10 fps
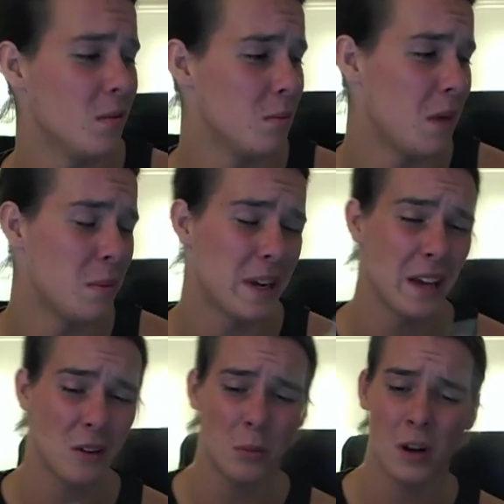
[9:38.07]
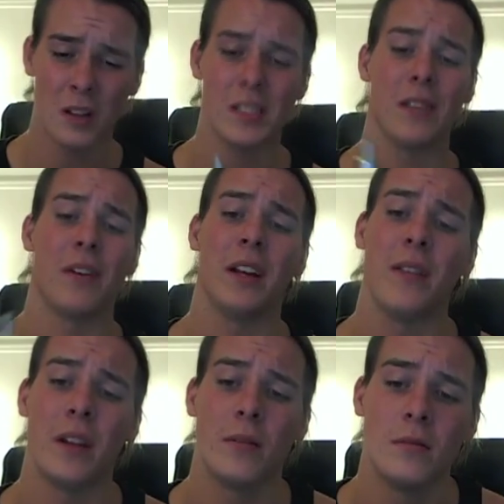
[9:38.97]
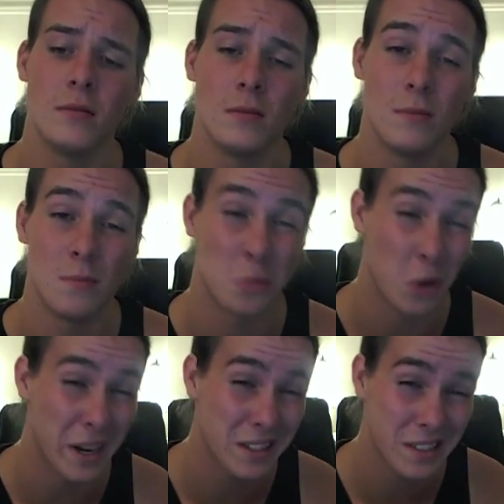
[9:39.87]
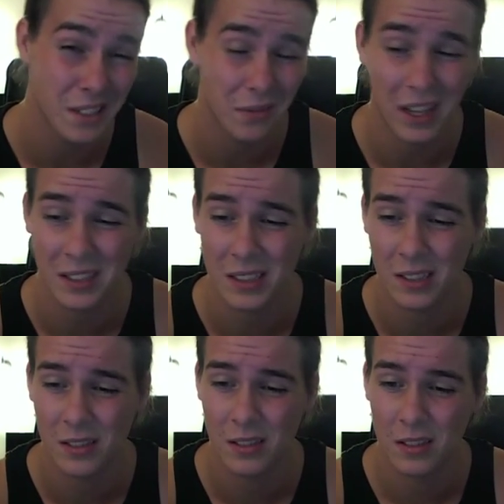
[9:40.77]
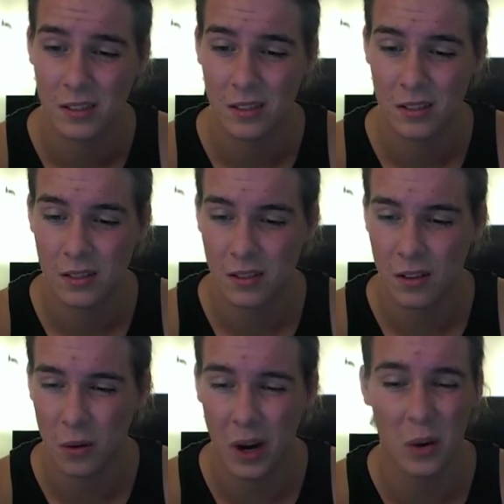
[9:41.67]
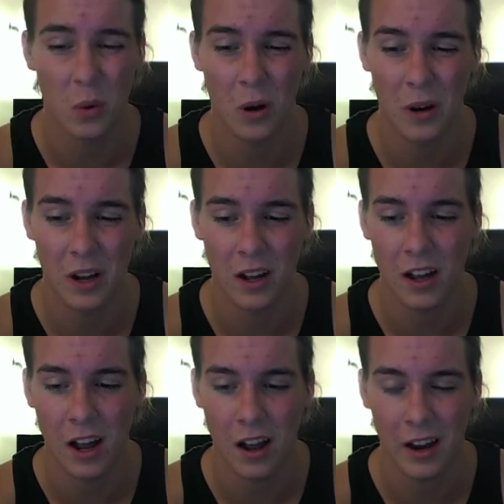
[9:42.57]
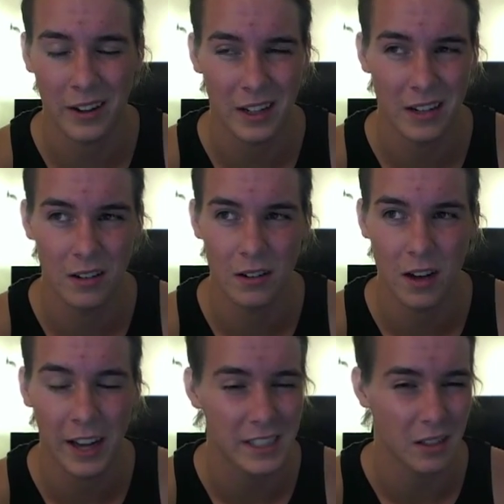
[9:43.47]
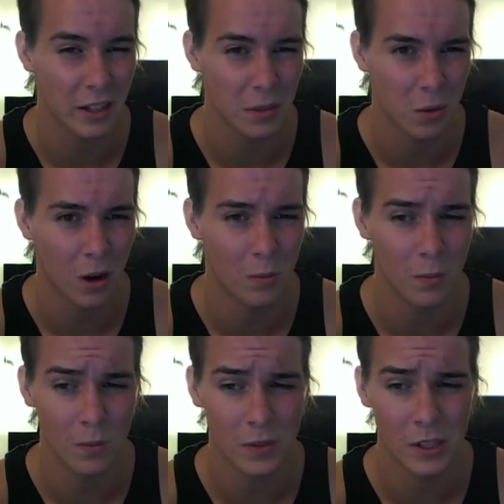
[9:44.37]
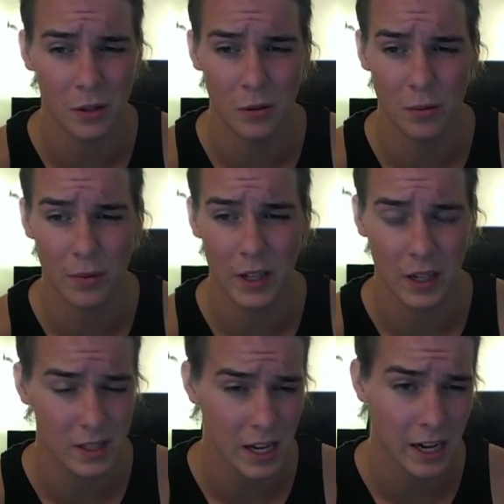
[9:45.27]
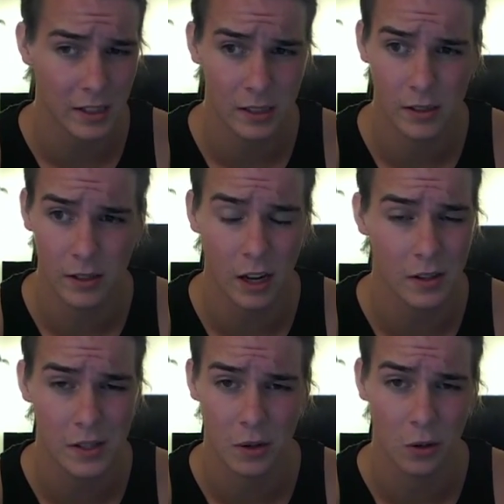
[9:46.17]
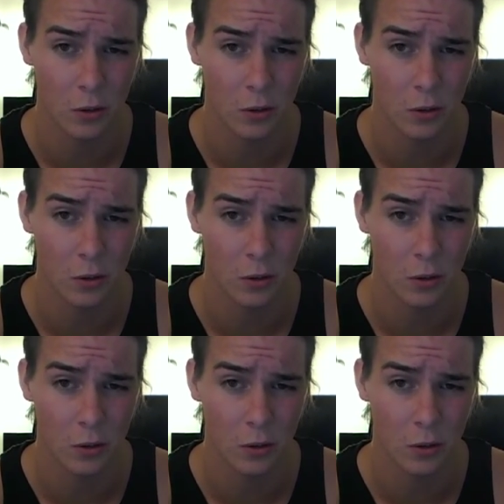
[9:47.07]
My mechanical mods, if anything breaks, if that's the right word, I can isolate the problem to the exact nut, screw,